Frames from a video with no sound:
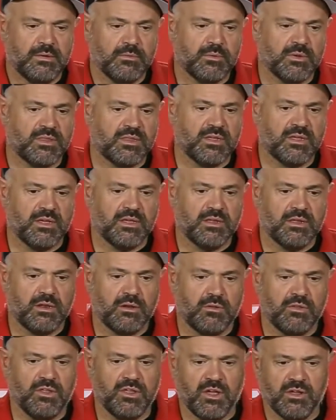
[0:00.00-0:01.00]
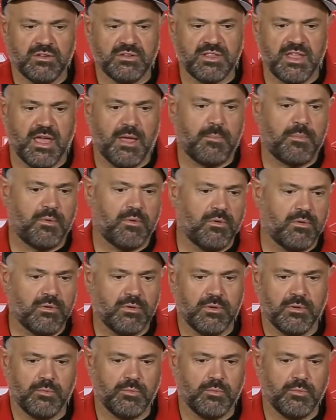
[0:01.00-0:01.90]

with the you know the young snapper.